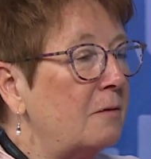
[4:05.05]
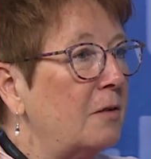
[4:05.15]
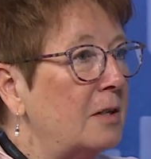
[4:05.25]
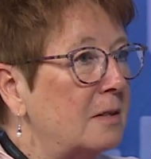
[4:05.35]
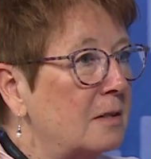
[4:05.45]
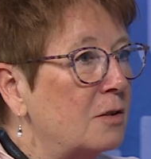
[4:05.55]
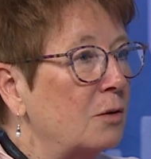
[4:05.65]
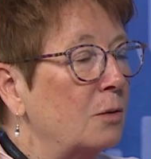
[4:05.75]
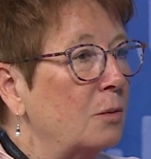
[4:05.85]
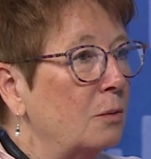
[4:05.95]
funds
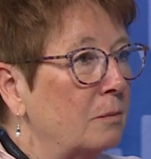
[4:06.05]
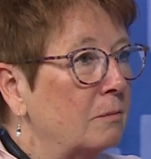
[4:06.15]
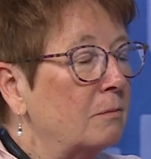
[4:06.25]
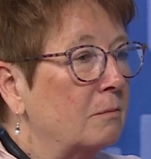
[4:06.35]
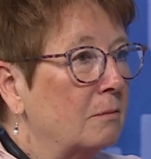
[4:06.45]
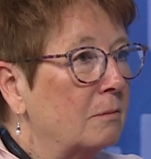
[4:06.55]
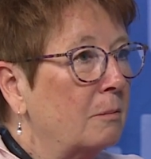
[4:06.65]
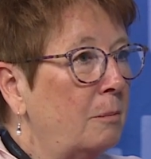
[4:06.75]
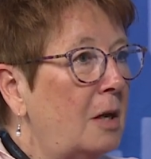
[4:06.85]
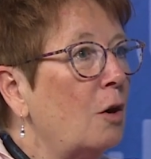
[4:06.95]
to
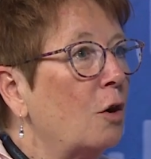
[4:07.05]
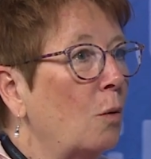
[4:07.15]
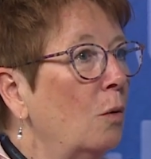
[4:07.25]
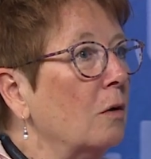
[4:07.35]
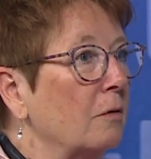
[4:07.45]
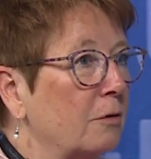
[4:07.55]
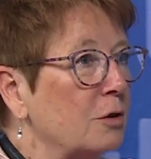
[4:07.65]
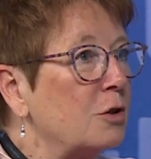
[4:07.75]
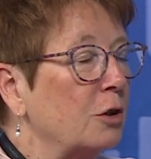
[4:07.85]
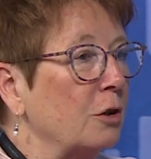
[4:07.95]
meet our goal for
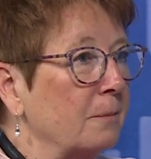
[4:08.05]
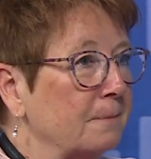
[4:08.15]
sure.